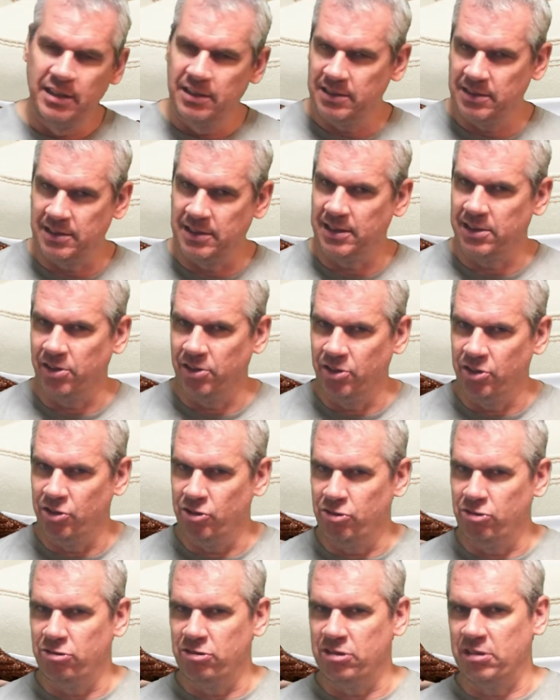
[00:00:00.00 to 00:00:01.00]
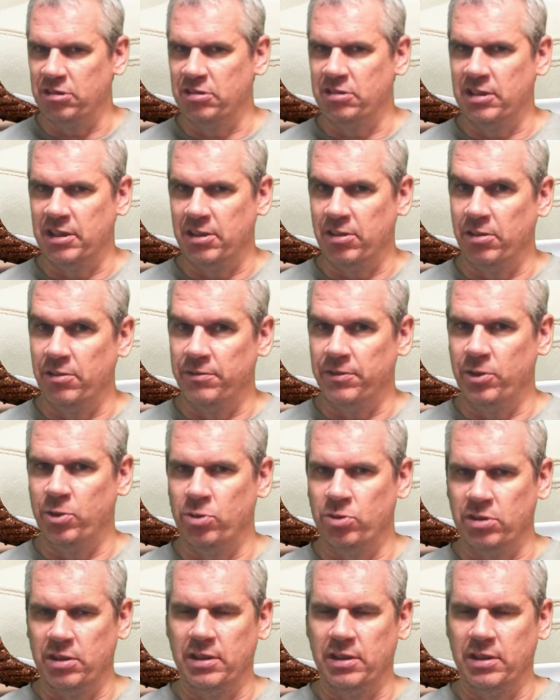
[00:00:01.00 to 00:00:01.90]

sneaker news, and sneaker reviews.